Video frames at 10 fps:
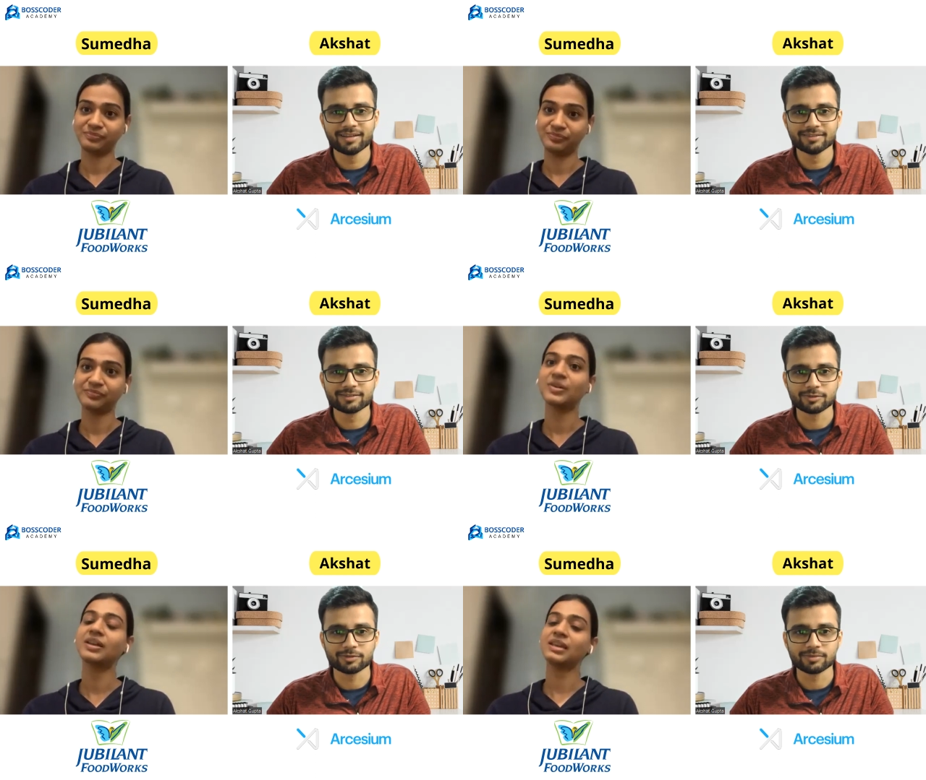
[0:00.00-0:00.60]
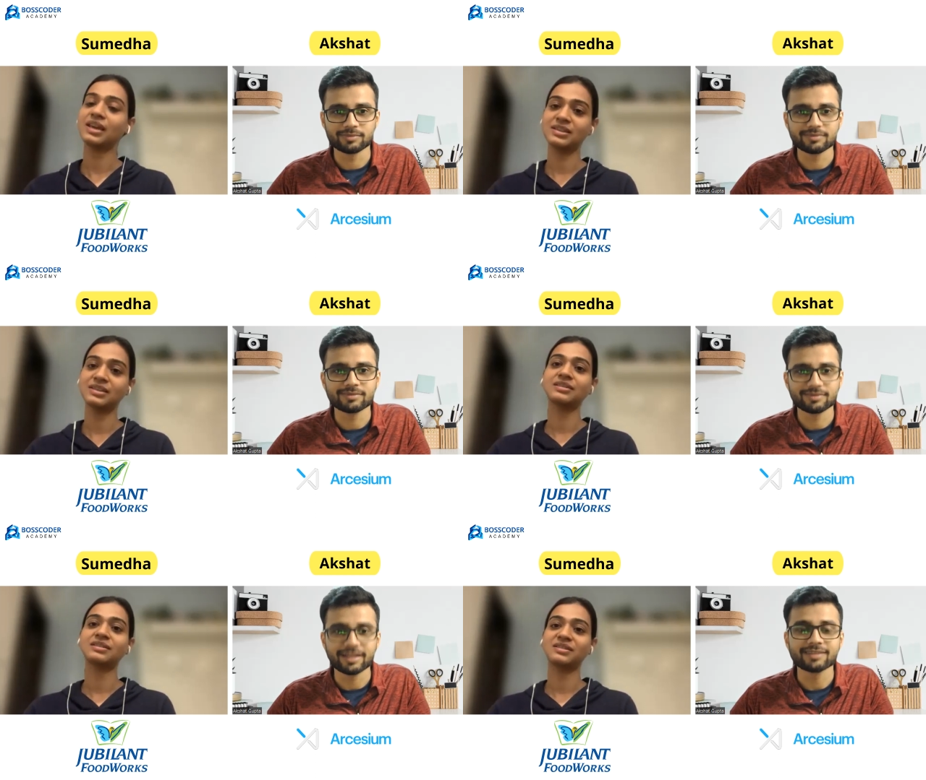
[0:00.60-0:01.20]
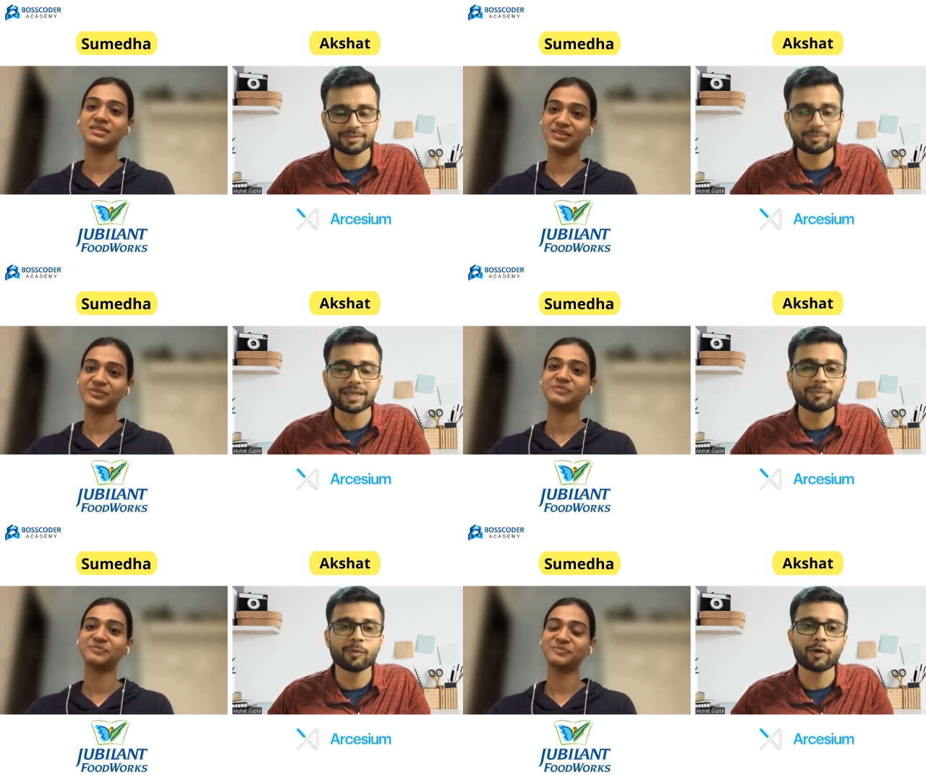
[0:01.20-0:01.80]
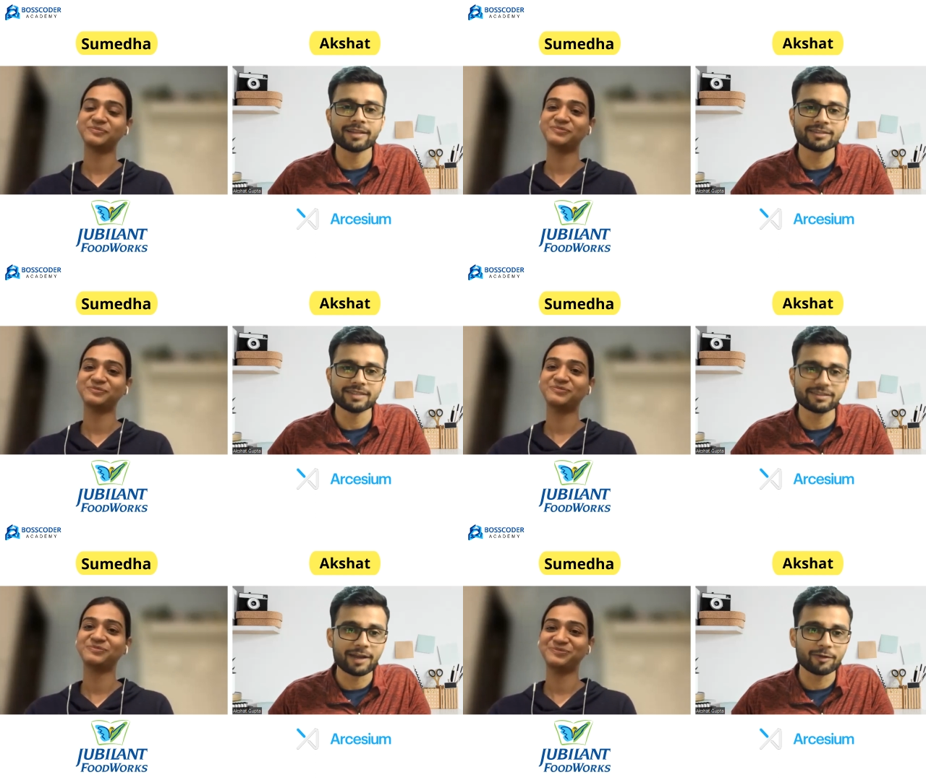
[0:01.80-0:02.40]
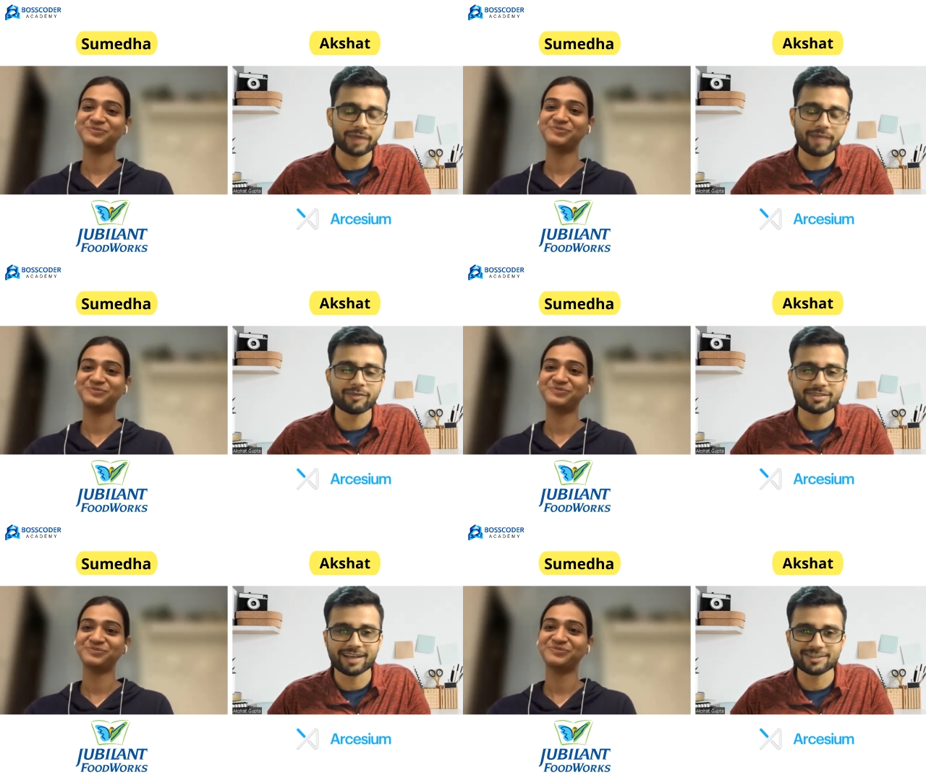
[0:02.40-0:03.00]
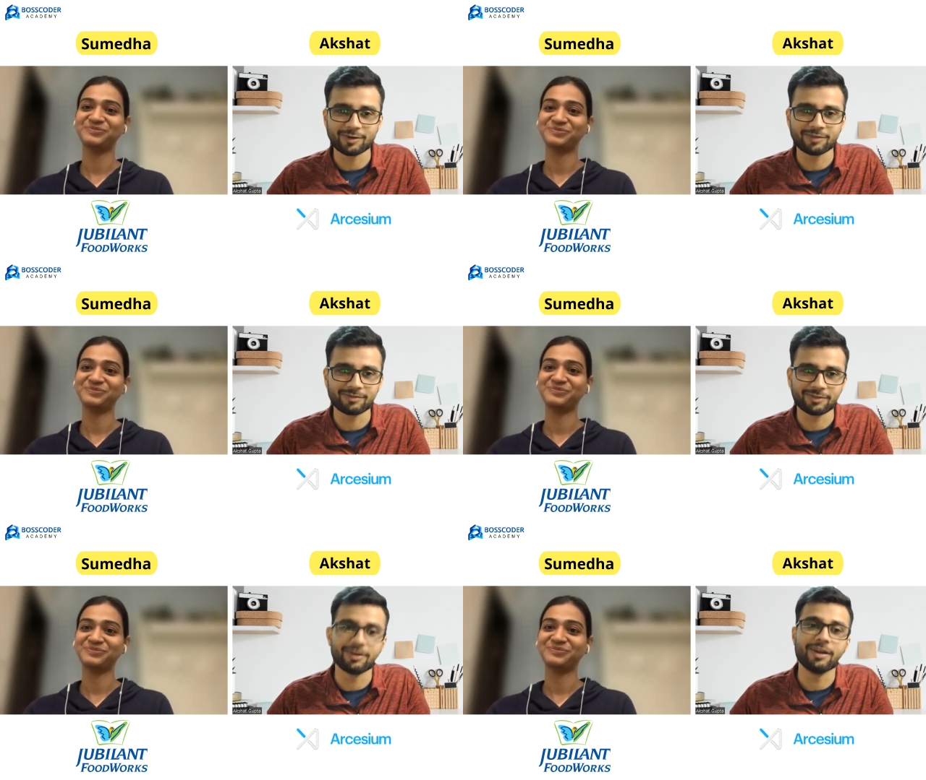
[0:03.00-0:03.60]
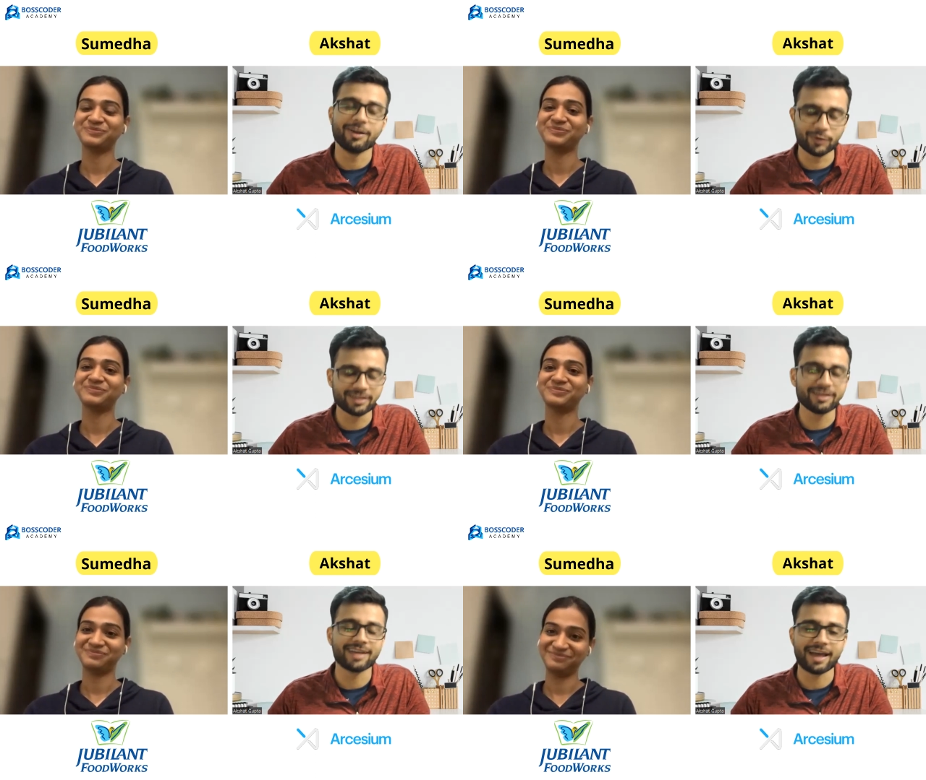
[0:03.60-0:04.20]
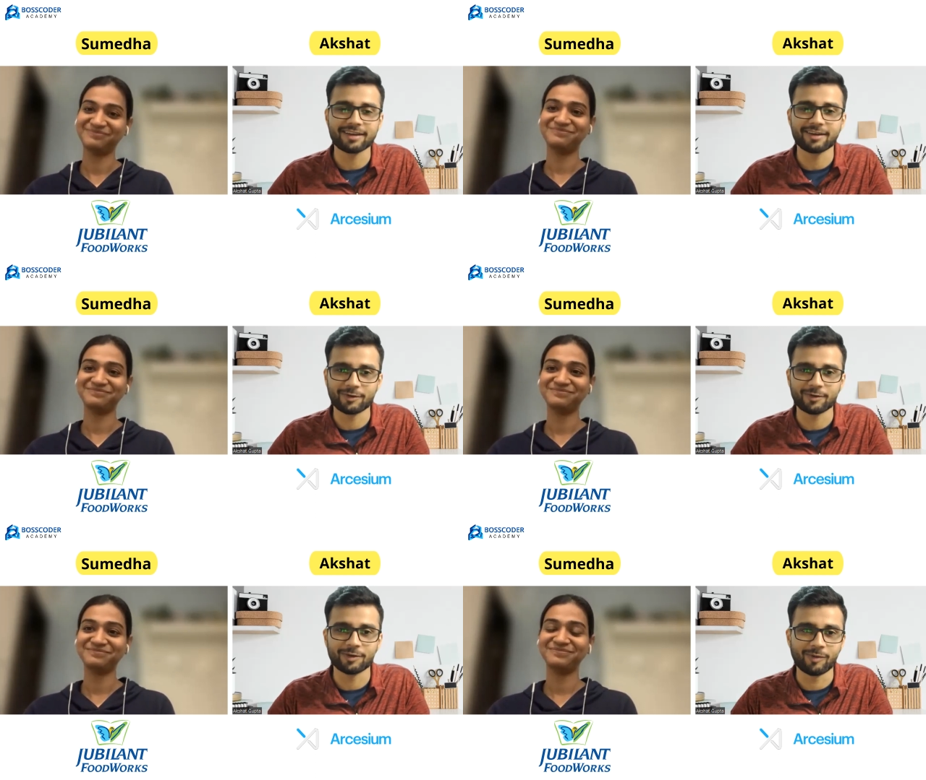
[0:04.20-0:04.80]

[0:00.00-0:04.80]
Speaker 1: So that's the pain points we try to emphasize on during the entire curriculum,